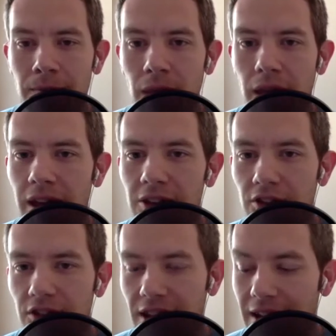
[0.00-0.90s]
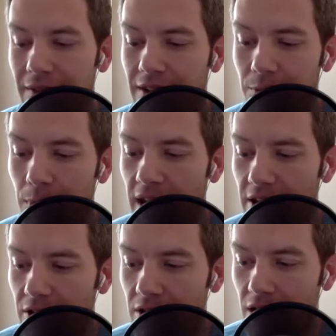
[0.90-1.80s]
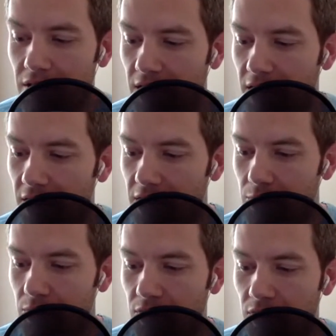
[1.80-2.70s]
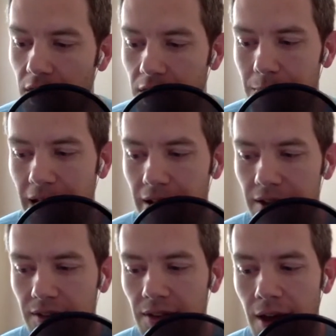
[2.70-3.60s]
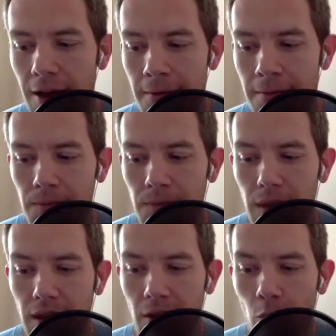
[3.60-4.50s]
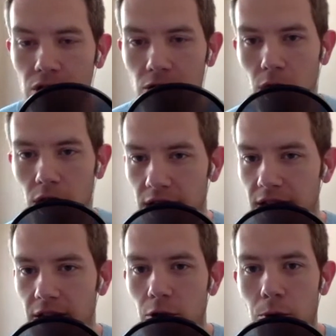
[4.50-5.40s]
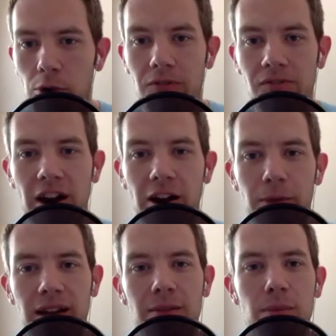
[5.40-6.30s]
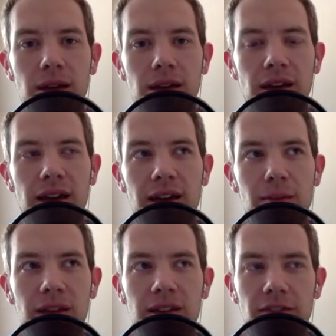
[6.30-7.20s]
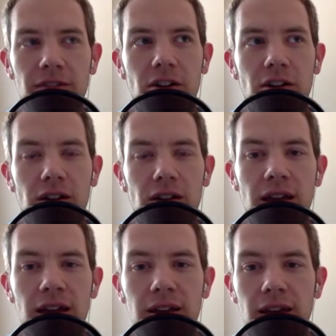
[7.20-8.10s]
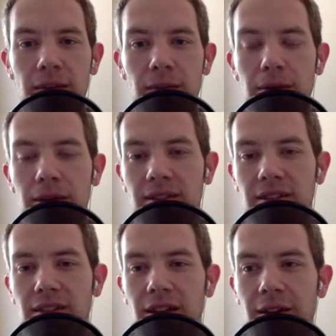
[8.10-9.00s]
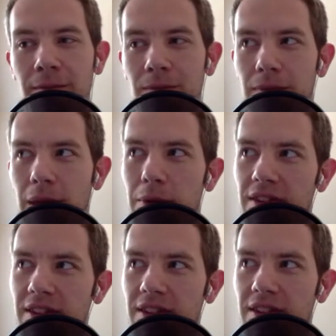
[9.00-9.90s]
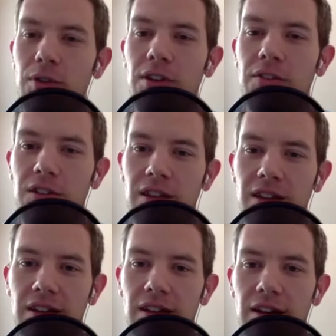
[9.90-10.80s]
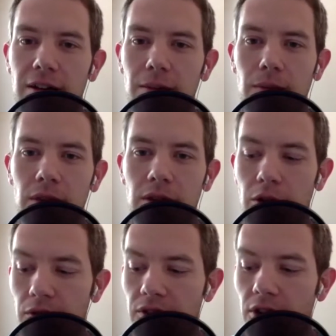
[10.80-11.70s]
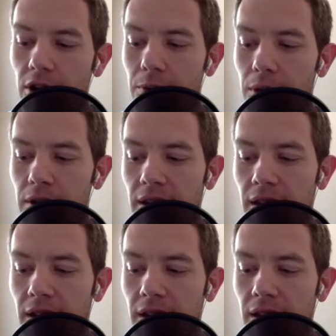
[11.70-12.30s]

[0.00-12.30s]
And just to kind of expand on another area you were just talking about, is when you're working in the corporate environment, it can be different. And maybe it's not so different than, a startup, but